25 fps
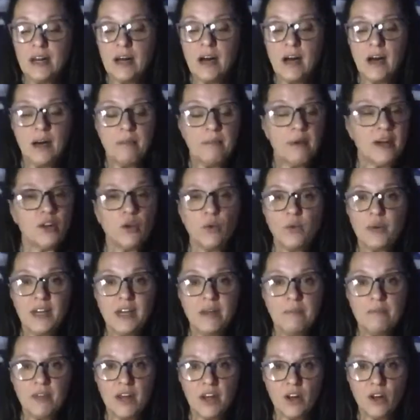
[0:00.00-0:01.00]
I don't
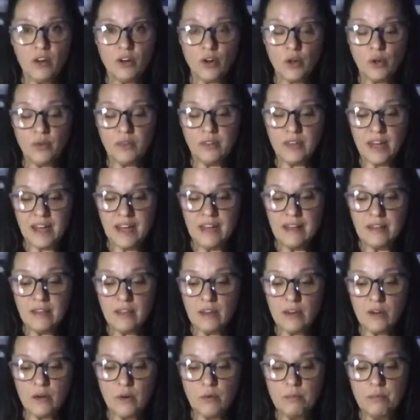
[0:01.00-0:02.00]
keep that on all night
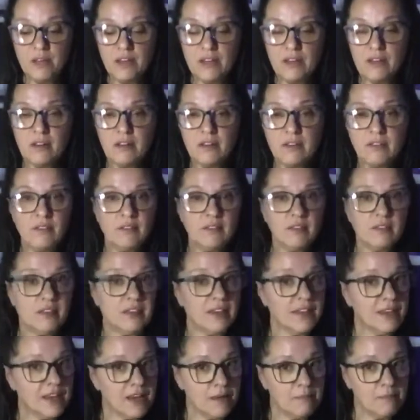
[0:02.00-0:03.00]
though, because
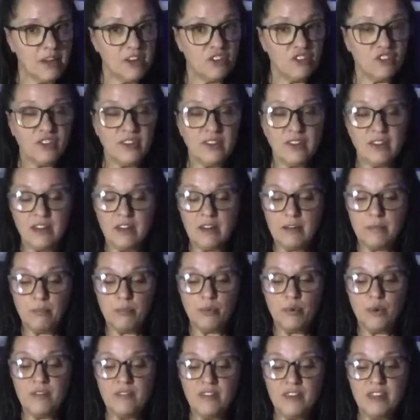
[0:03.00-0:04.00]
like I mentioned in a
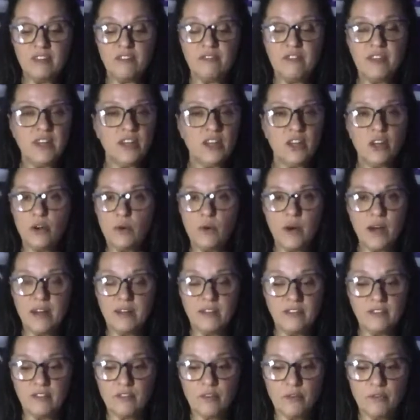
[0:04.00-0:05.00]
previous video, I
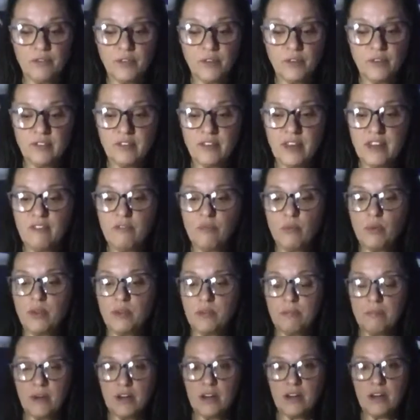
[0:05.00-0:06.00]
just don't feel safe
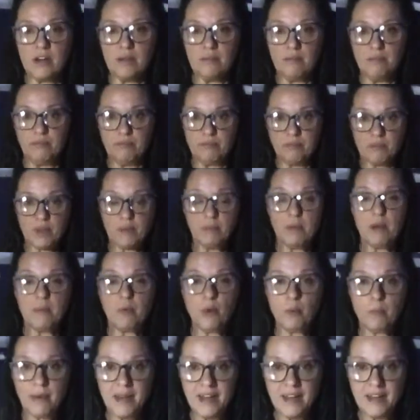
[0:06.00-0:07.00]
with my, my
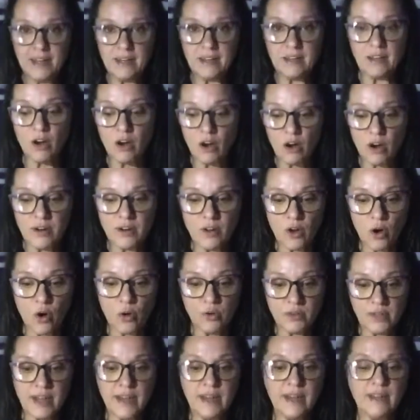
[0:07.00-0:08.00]
propane on
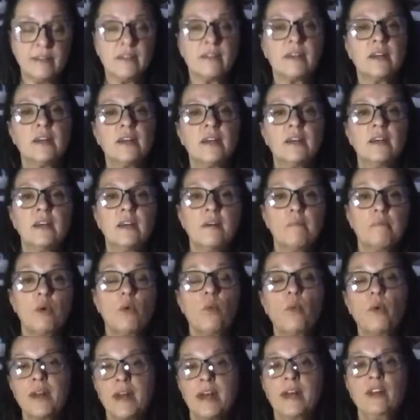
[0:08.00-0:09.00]
all night.
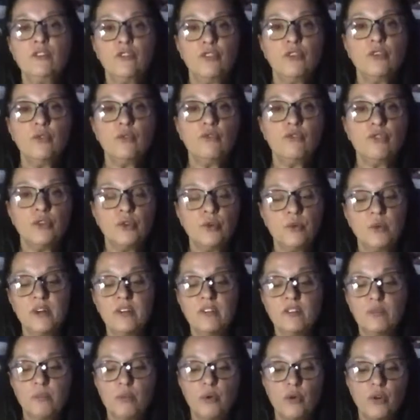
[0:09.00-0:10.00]
But what I do
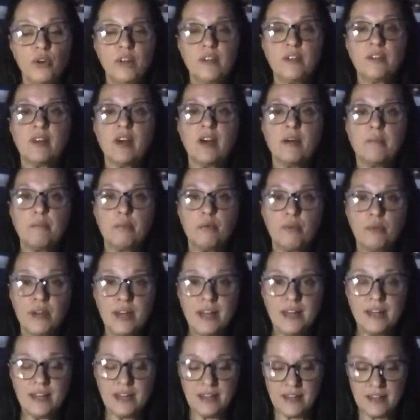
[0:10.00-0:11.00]
is put a
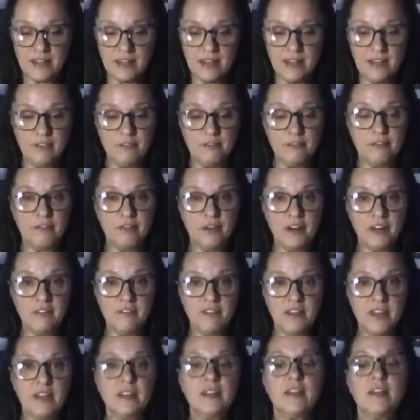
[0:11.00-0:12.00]
brick in front
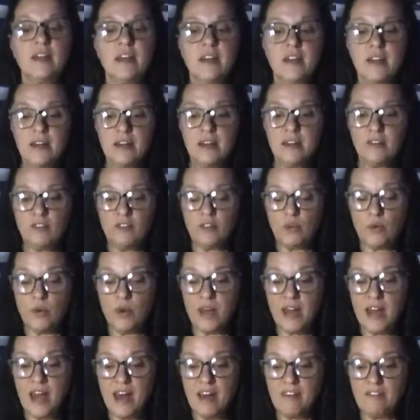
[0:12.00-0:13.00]
of it. So
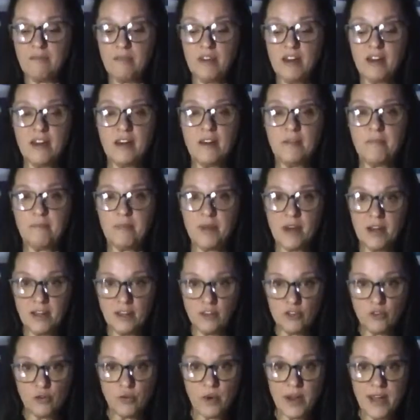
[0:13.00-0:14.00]
I have,
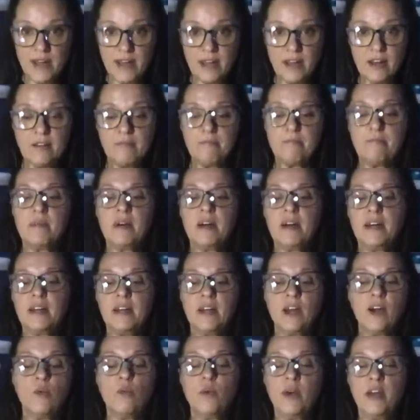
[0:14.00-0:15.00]
I crank up
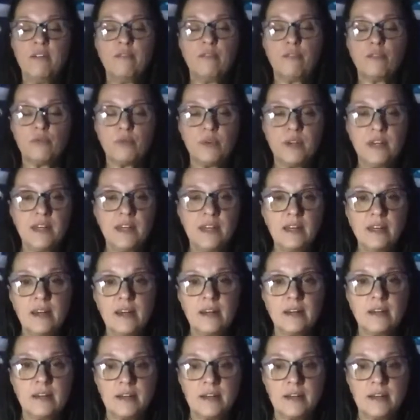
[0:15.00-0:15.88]
my Wave 3